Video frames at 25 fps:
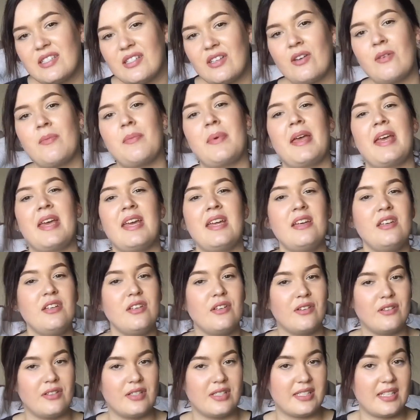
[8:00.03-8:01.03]
so bad,
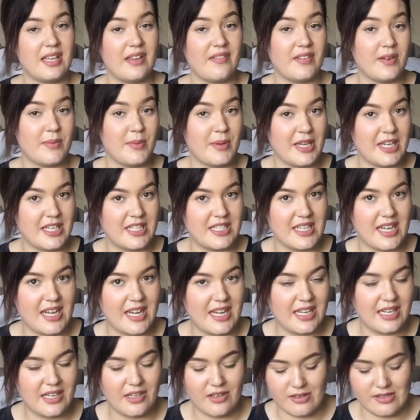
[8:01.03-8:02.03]
you're just having a bad
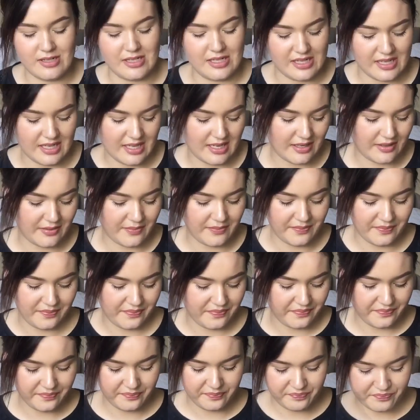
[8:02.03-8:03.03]
day kind of
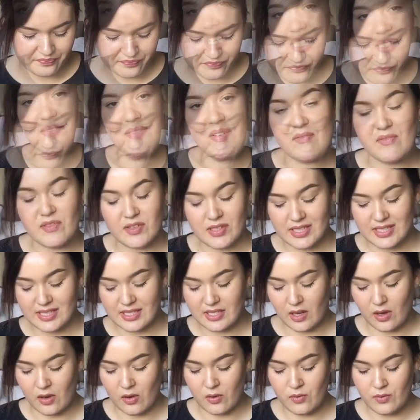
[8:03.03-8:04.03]
thing. The next one for
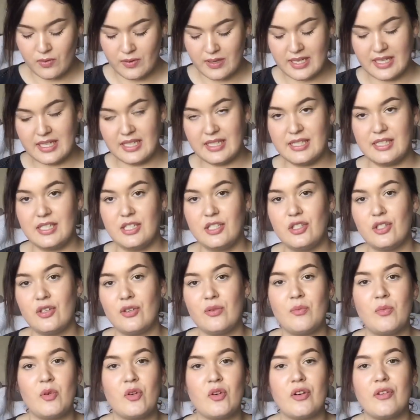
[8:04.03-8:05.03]
soul is
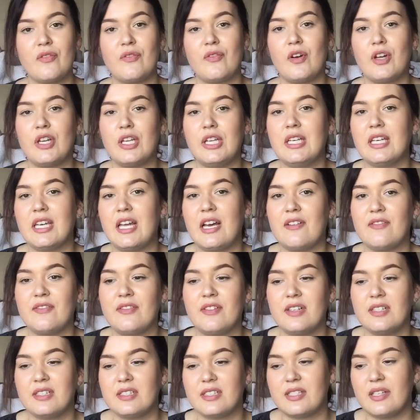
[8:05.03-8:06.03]
do more of what you
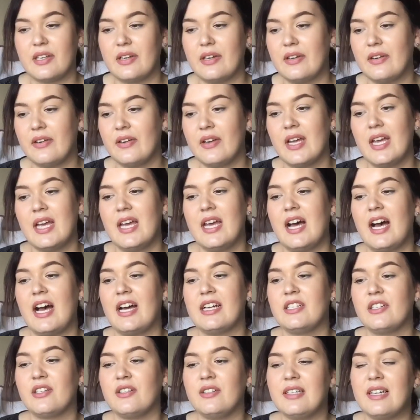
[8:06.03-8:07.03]
love. So
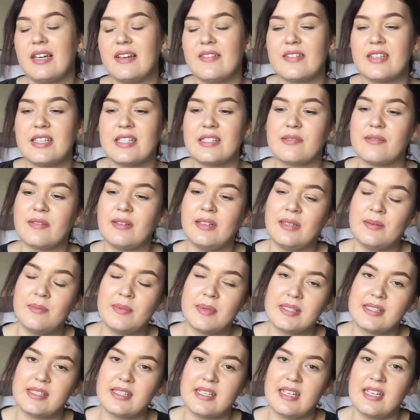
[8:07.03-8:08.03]
I know life gets really
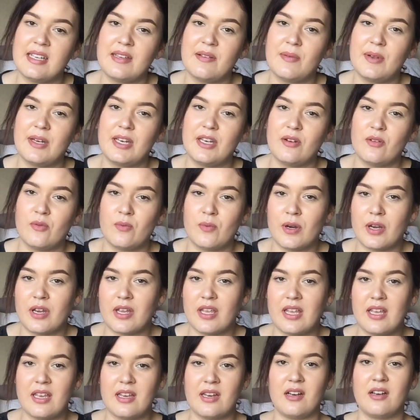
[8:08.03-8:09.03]
busy when you're
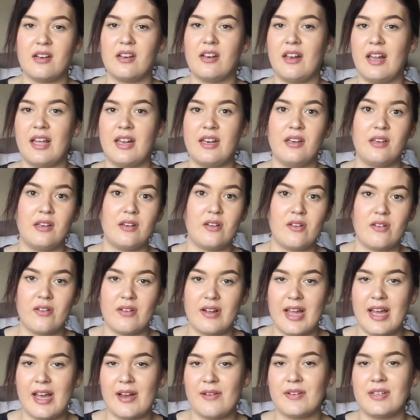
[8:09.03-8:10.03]
working like
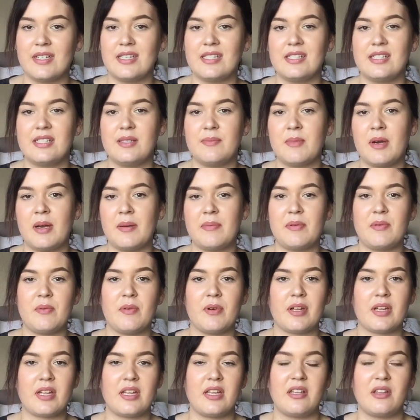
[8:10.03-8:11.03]
long hours. You might be
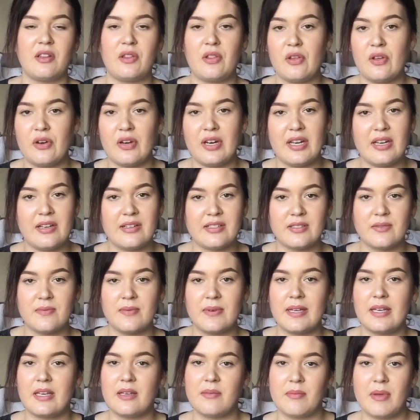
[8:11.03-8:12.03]
working 30 hours a
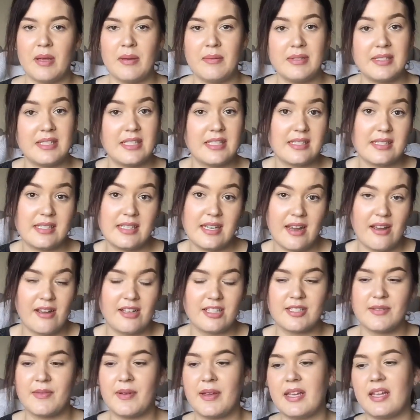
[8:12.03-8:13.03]
week, maybe 60
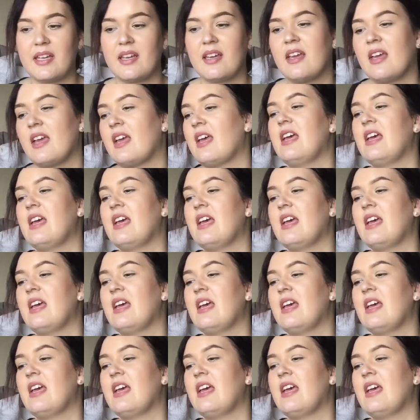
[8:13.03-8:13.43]
hours a week.